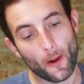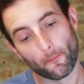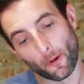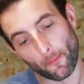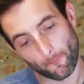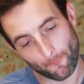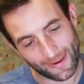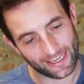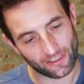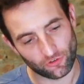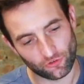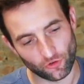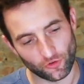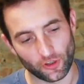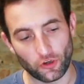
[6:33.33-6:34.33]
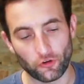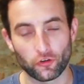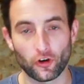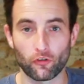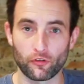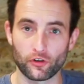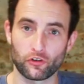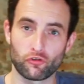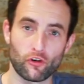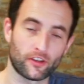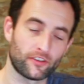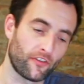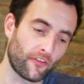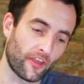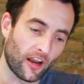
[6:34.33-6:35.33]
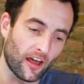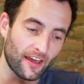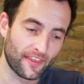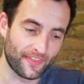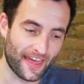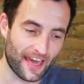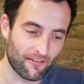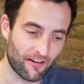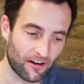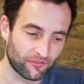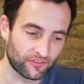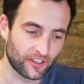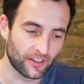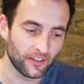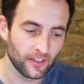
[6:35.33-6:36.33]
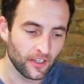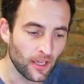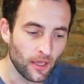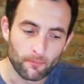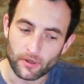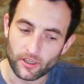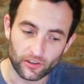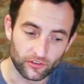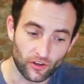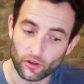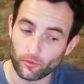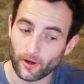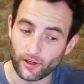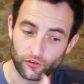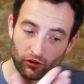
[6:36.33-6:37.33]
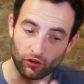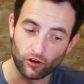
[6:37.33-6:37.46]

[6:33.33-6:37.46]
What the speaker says: but make sure that you're not restricting the line thereafter, because otherwise you're